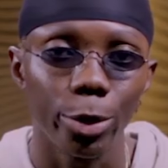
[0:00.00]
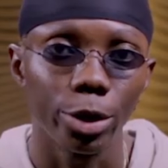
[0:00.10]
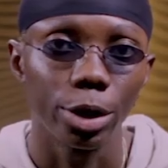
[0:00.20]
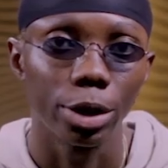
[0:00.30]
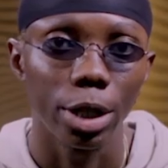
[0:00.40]

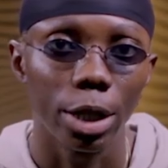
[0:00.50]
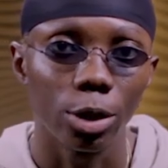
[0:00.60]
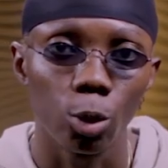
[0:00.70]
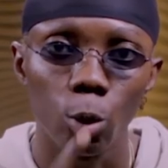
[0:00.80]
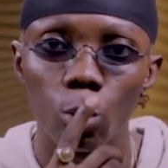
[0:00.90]
was this day
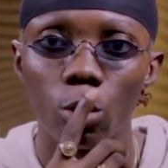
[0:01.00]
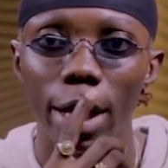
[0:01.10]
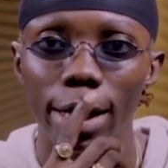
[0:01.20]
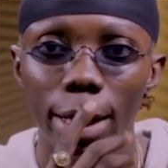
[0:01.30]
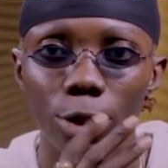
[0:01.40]
in school,
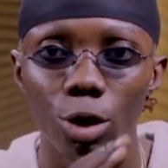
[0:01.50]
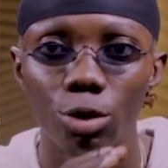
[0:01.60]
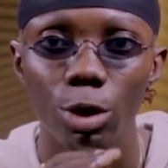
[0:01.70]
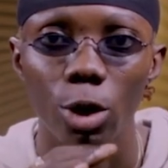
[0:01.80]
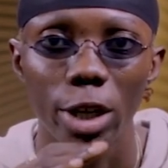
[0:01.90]
like I
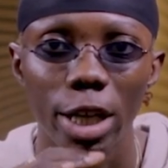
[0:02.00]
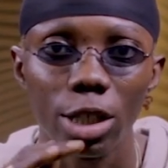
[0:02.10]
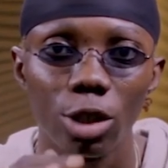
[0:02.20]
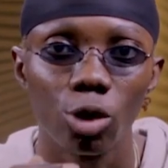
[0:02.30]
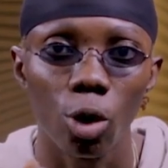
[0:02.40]
just recorded
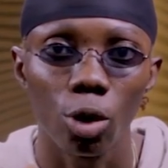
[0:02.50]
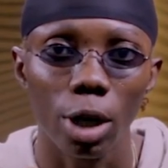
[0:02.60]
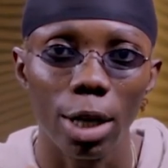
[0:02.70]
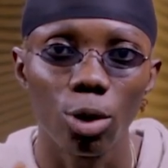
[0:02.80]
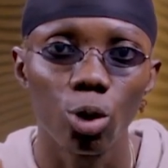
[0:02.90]
this song.
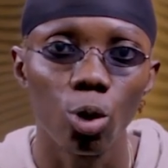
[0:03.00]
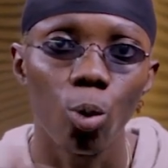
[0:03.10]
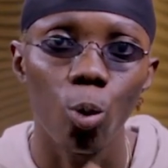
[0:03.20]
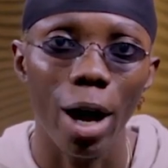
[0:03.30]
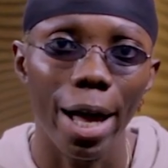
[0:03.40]
I don't know
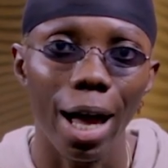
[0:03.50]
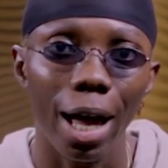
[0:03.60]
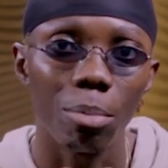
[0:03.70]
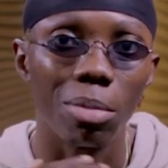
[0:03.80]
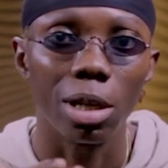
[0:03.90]
why
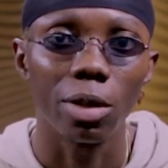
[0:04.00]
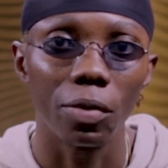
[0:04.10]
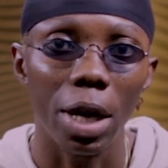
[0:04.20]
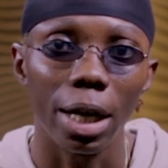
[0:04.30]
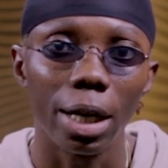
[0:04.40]
I
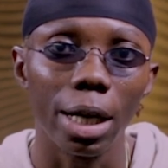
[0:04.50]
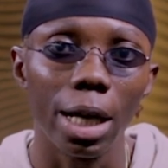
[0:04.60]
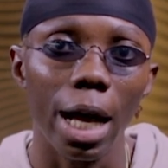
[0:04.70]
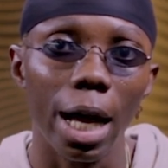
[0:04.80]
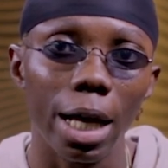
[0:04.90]
believe that.
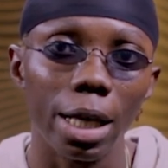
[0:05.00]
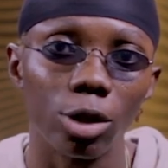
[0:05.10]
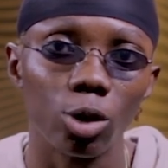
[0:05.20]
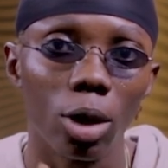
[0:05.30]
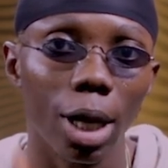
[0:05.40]
A
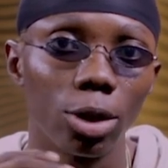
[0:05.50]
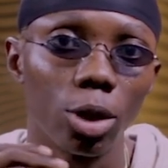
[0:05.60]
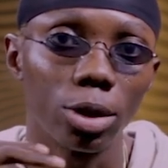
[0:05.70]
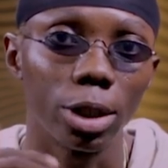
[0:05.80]
song I just